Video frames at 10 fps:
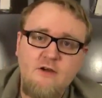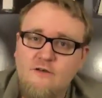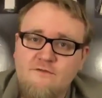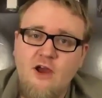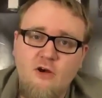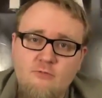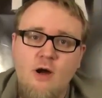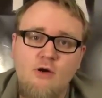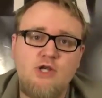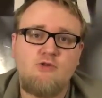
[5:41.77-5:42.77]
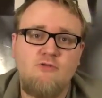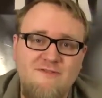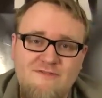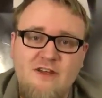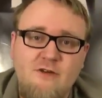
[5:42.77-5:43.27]
of their most
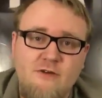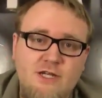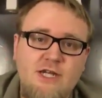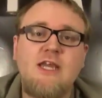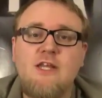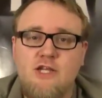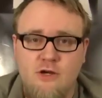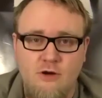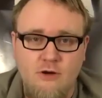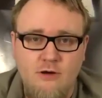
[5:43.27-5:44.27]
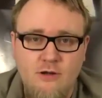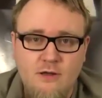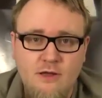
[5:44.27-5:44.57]
revered teacher,